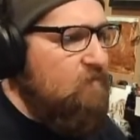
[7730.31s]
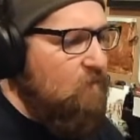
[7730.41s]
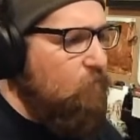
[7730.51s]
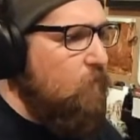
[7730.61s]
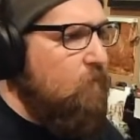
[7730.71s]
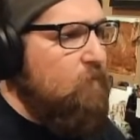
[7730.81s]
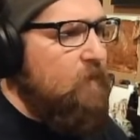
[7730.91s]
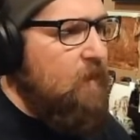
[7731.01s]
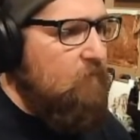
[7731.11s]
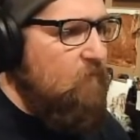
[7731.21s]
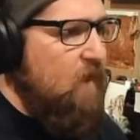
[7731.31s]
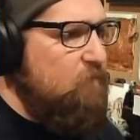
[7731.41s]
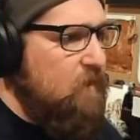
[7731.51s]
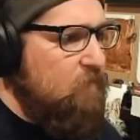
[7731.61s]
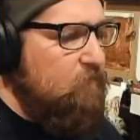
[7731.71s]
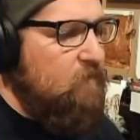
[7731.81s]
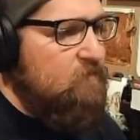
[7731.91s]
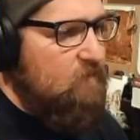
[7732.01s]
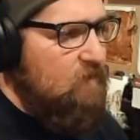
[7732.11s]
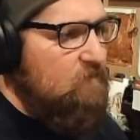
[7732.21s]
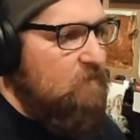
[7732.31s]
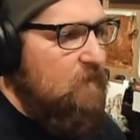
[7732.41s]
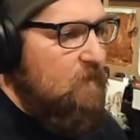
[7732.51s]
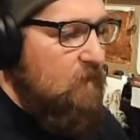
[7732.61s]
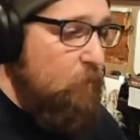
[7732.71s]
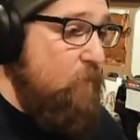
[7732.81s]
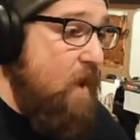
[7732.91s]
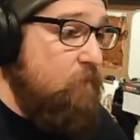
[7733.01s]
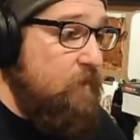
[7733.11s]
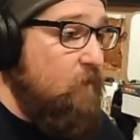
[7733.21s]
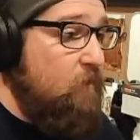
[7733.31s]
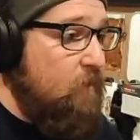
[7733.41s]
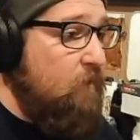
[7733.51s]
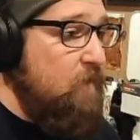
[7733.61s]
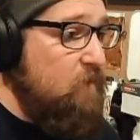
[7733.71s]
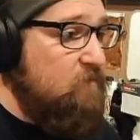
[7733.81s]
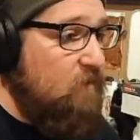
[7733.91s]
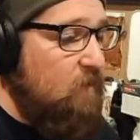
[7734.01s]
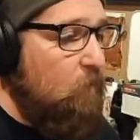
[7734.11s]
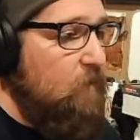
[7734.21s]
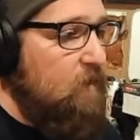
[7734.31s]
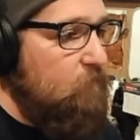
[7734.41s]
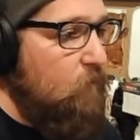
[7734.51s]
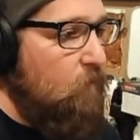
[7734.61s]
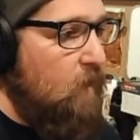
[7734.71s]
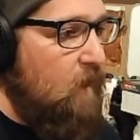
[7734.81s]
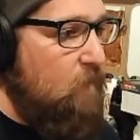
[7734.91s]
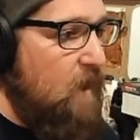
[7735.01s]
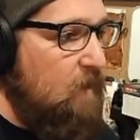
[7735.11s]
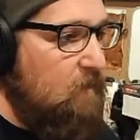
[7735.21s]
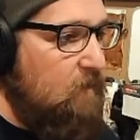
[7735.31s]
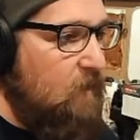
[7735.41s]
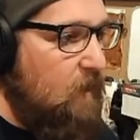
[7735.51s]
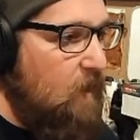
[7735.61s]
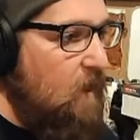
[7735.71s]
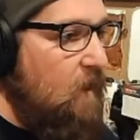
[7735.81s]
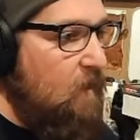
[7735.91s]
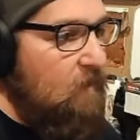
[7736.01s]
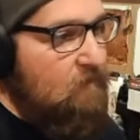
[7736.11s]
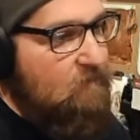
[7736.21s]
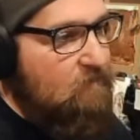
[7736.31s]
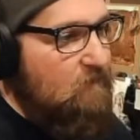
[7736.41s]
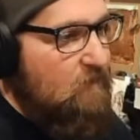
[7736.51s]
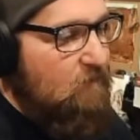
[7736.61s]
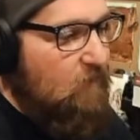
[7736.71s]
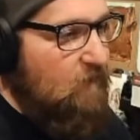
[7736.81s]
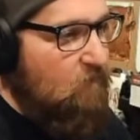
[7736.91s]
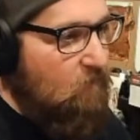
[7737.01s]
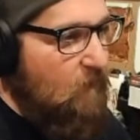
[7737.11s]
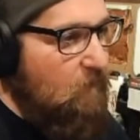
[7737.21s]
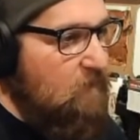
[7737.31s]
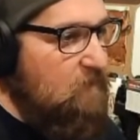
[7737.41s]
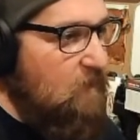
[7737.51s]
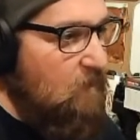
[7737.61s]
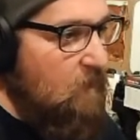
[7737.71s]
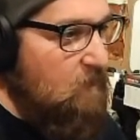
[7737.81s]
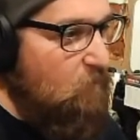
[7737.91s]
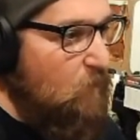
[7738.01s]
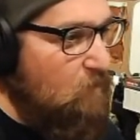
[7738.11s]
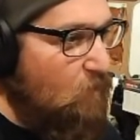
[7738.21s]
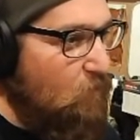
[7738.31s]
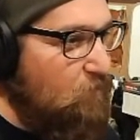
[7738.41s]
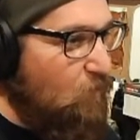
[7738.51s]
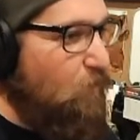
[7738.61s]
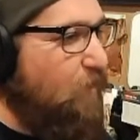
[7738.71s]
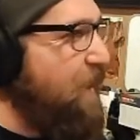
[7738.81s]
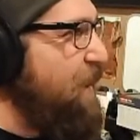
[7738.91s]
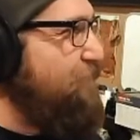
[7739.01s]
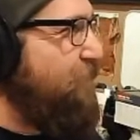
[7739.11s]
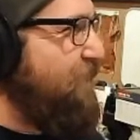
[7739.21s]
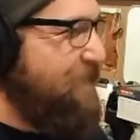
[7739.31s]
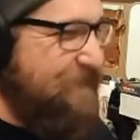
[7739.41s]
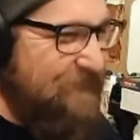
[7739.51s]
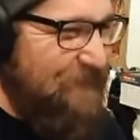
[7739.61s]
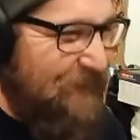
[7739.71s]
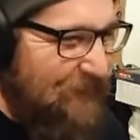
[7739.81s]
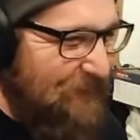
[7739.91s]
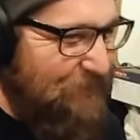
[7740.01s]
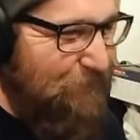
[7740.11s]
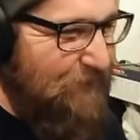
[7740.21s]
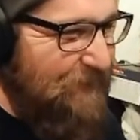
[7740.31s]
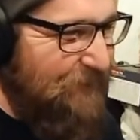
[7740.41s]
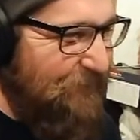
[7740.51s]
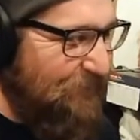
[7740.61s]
So if we were to be like 5 Bigfoots, it would probably hurt our image a little bit if we were automatically like, this fucking fairy tale that you've been told your whole life, it's real or